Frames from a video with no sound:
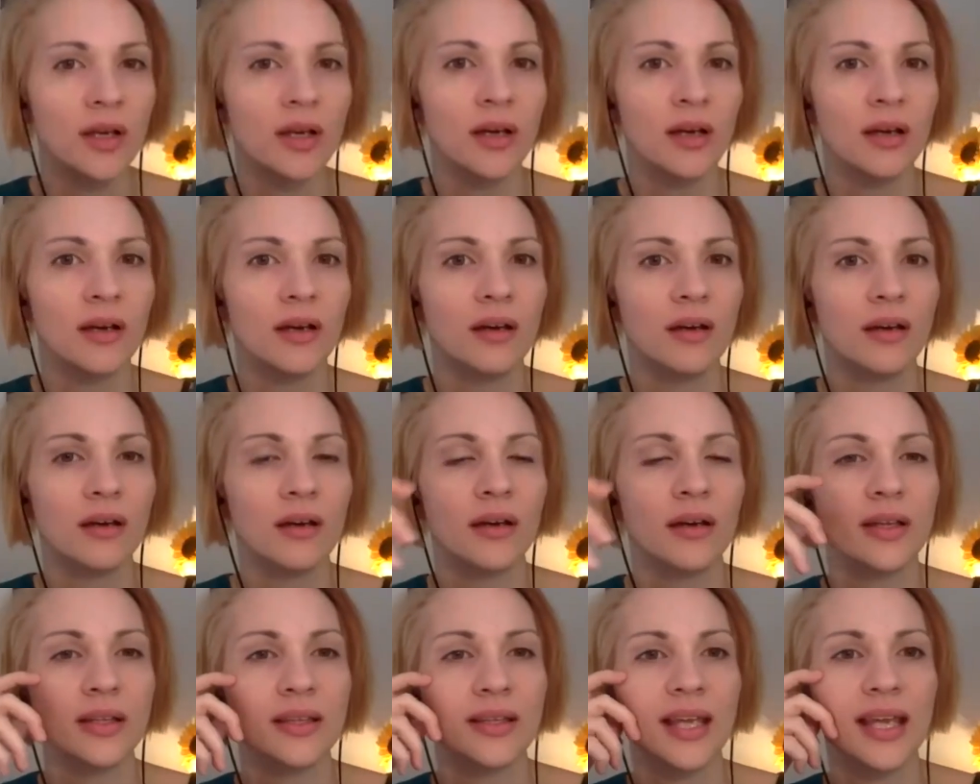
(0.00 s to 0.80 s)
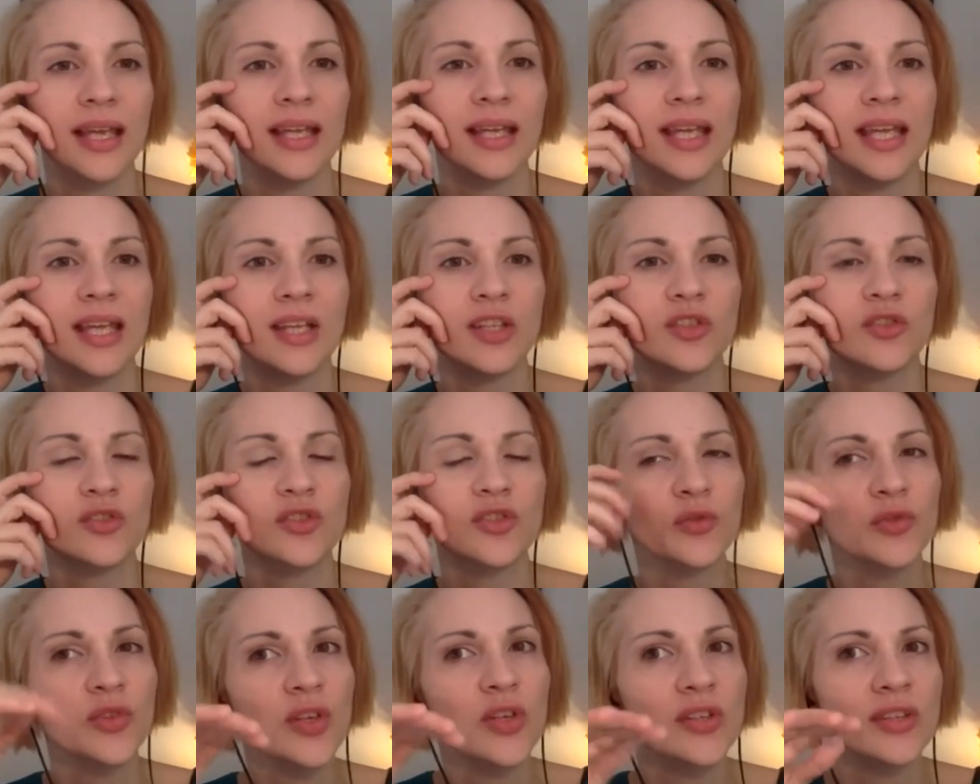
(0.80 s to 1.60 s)
they need to.
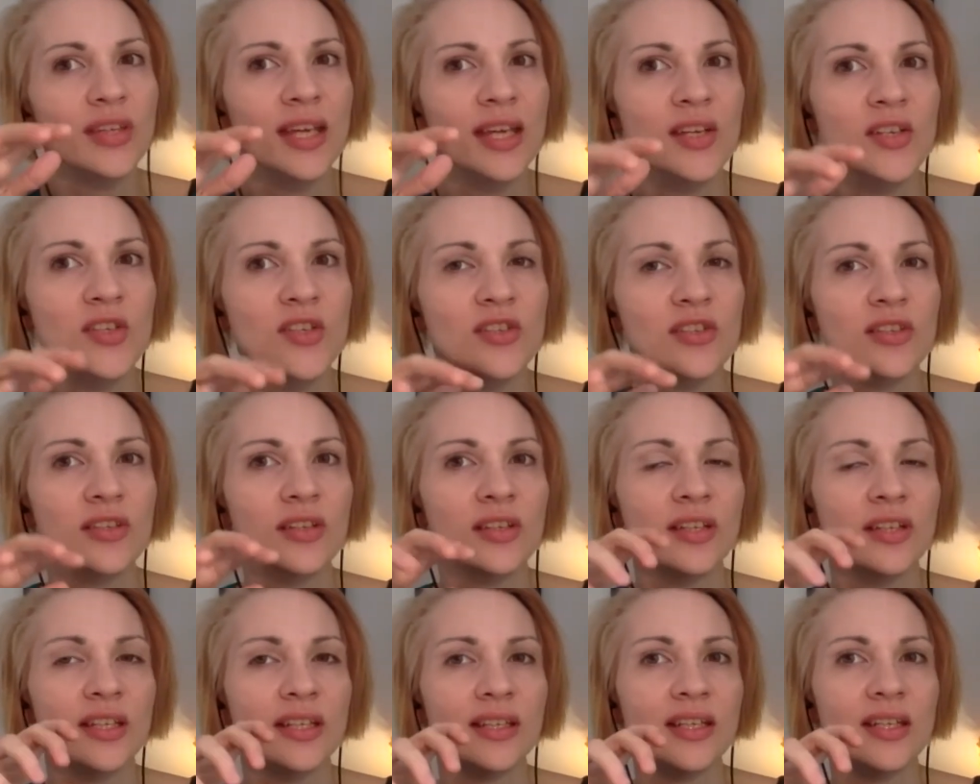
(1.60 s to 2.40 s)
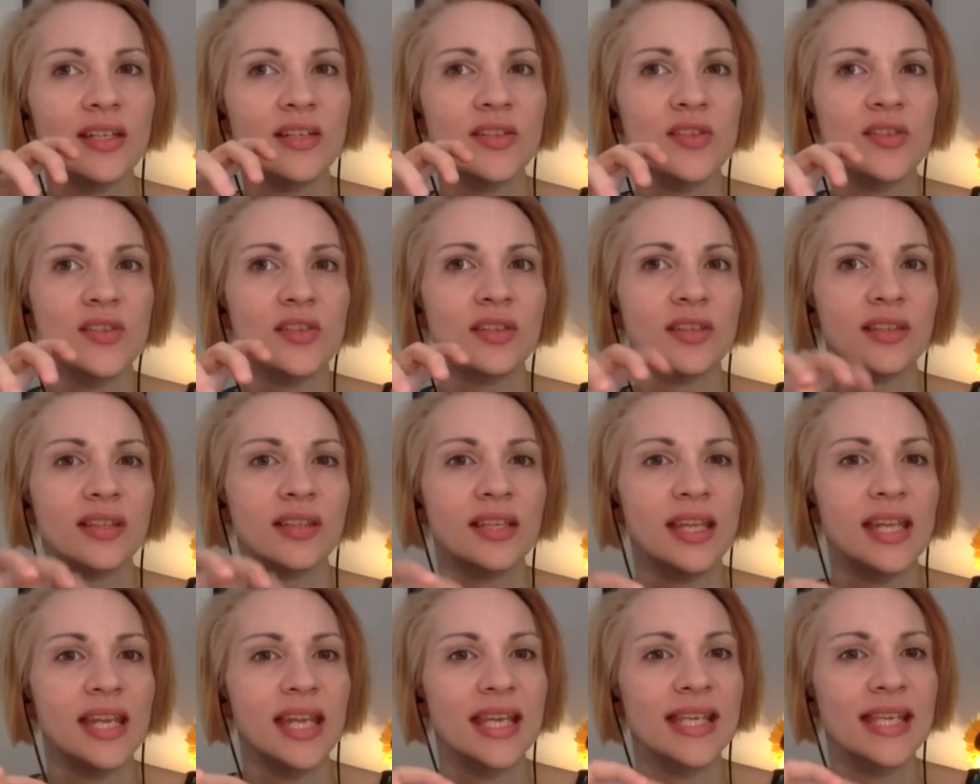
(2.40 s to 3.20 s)
So there's
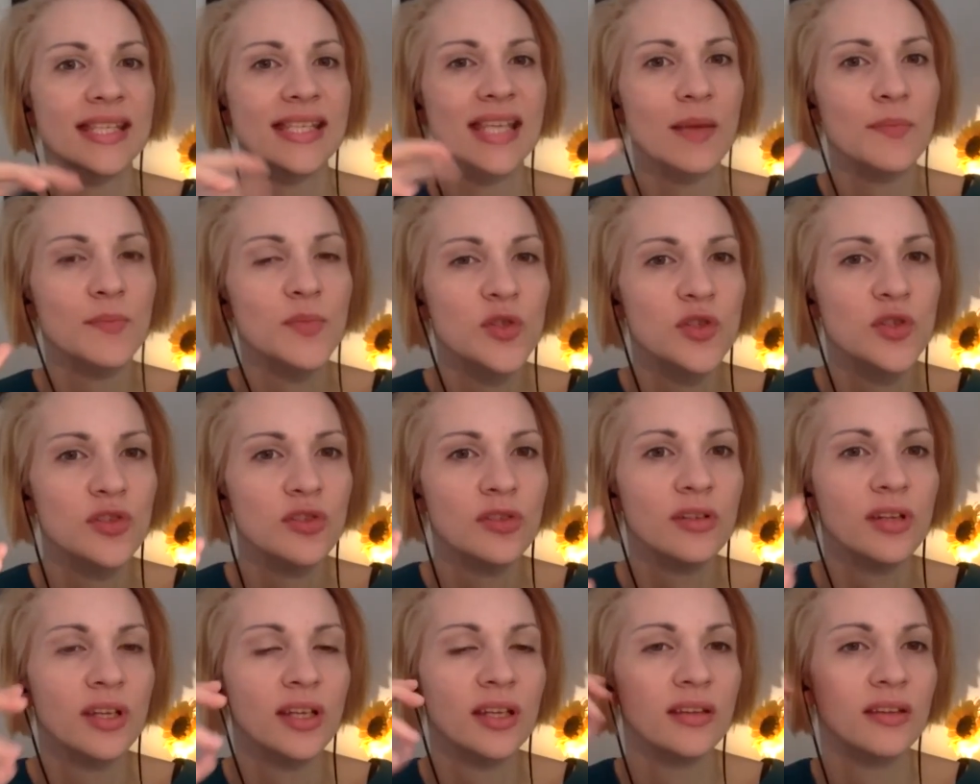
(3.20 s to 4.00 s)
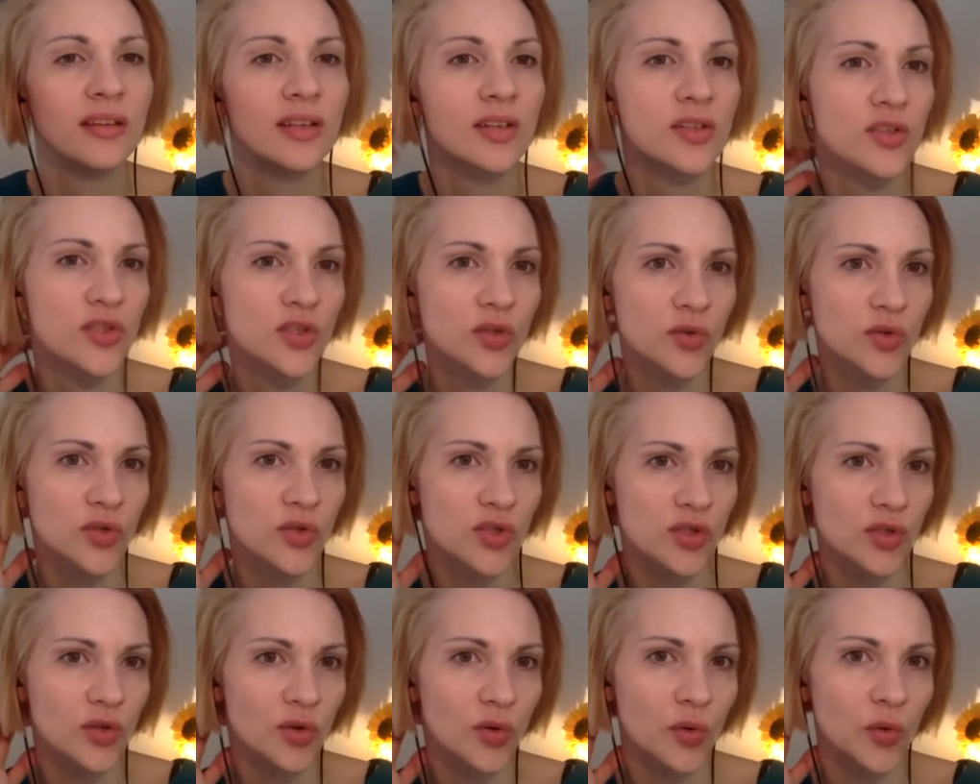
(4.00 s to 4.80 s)
an exemption, and there's
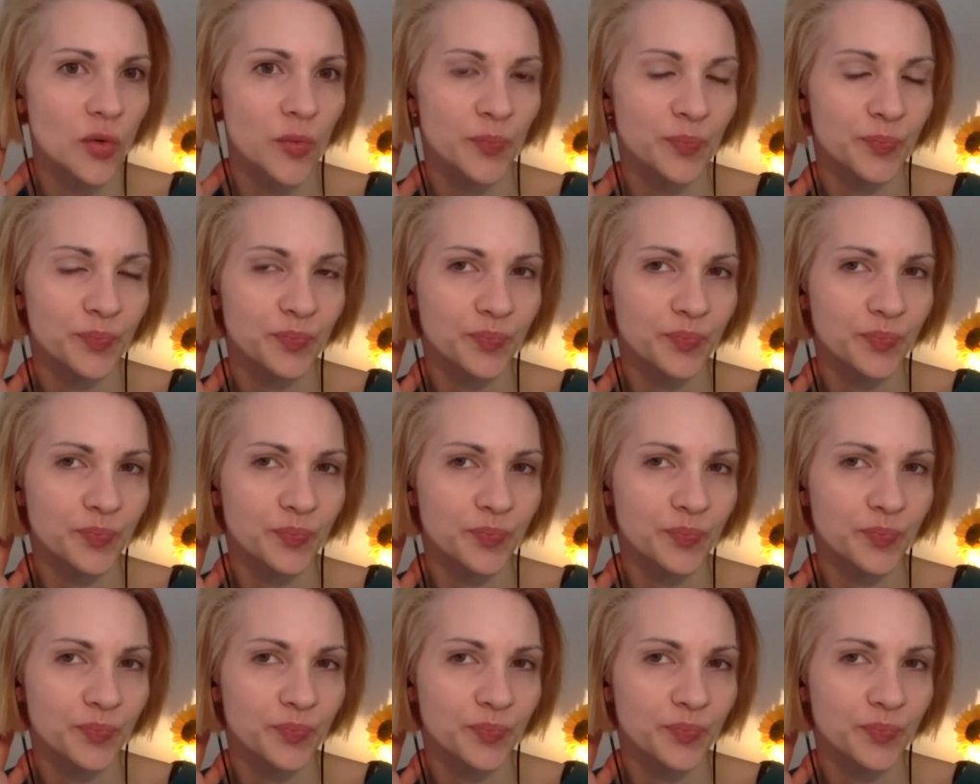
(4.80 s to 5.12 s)
also